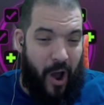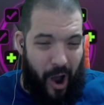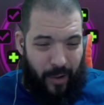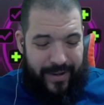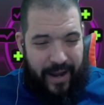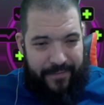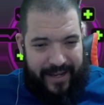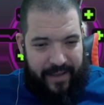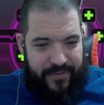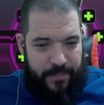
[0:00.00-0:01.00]
I would
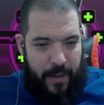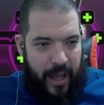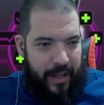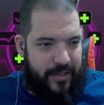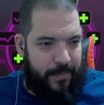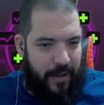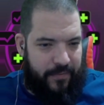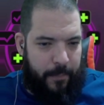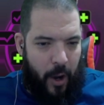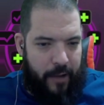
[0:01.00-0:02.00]
definitely give some love
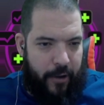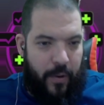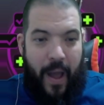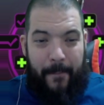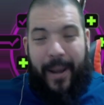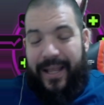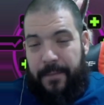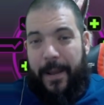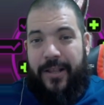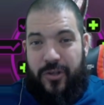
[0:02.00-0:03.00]
to Pyro, but it
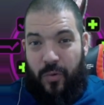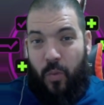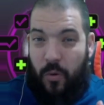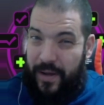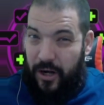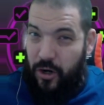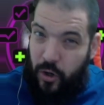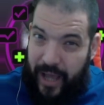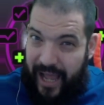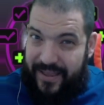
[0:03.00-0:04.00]
depends on what we're going to
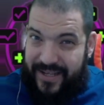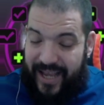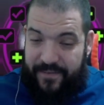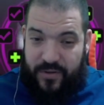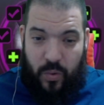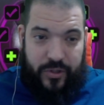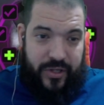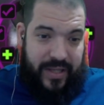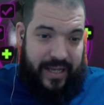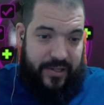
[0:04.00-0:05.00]
look at in the save squads
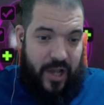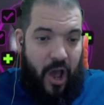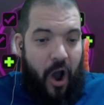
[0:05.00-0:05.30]
and things.